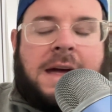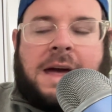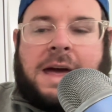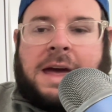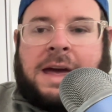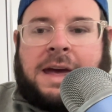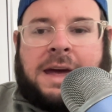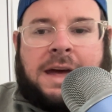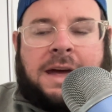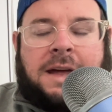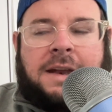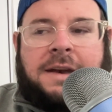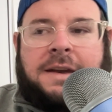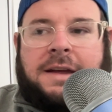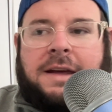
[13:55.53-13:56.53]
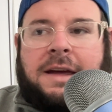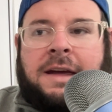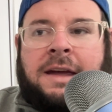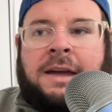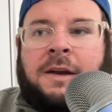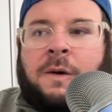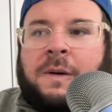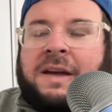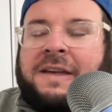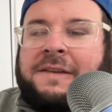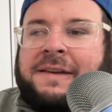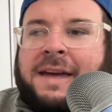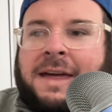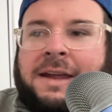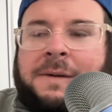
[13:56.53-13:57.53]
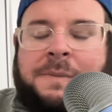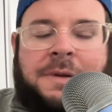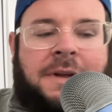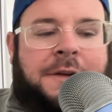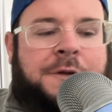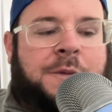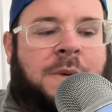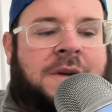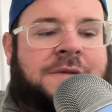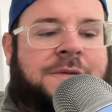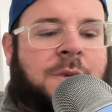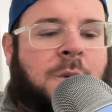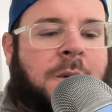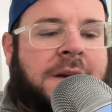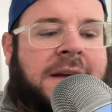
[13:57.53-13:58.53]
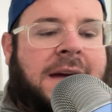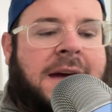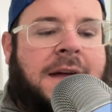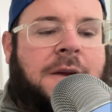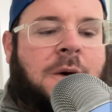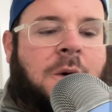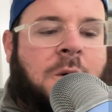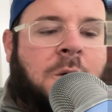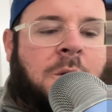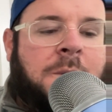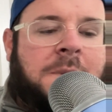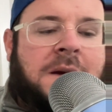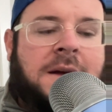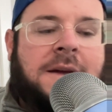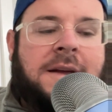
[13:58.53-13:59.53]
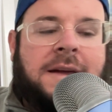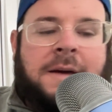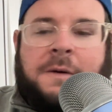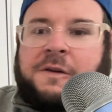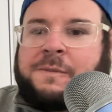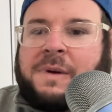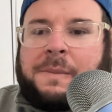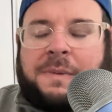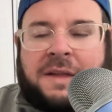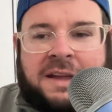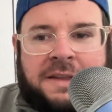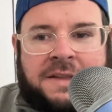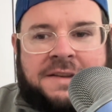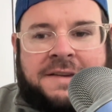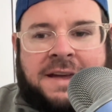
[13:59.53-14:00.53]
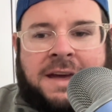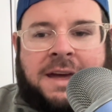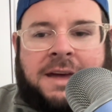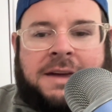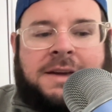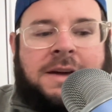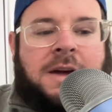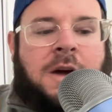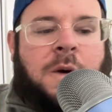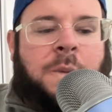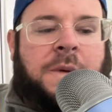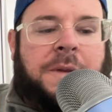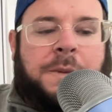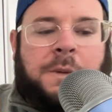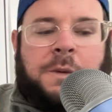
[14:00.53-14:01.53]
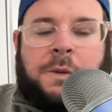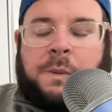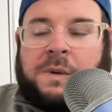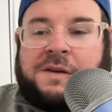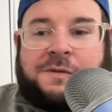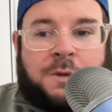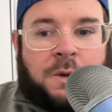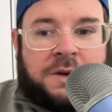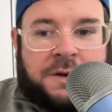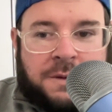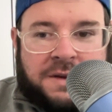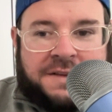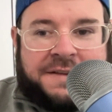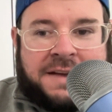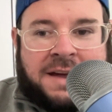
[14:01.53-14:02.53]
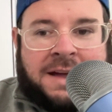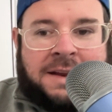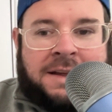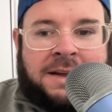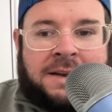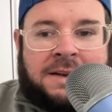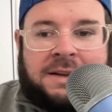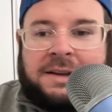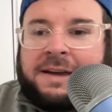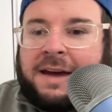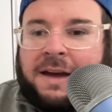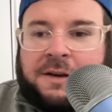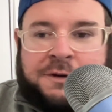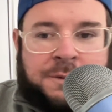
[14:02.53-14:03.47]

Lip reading: and he's getting plus 140 at home. It was my play of the day. We threw 3 full units at it, cashed